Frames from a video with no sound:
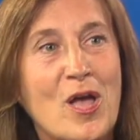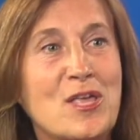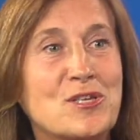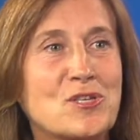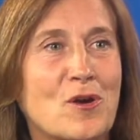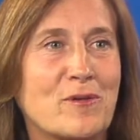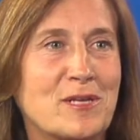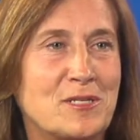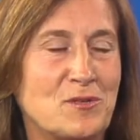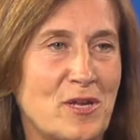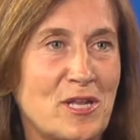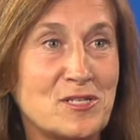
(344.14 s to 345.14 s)

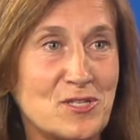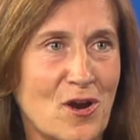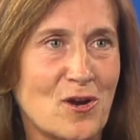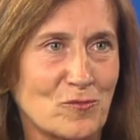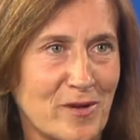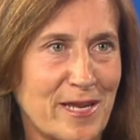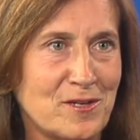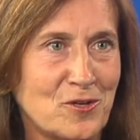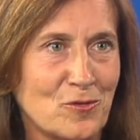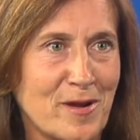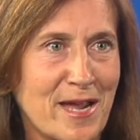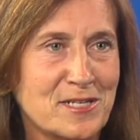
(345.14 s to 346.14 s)
is our rate
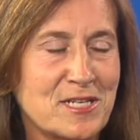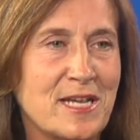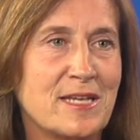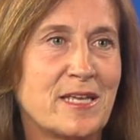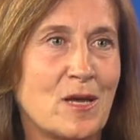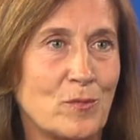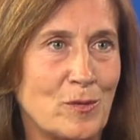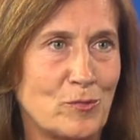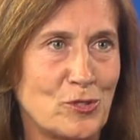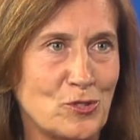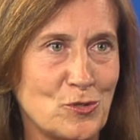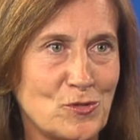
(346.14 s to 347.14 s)
correct? Can we
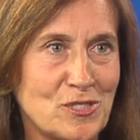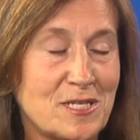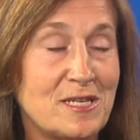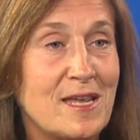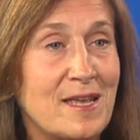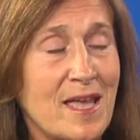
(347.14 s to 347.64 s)
reduce it?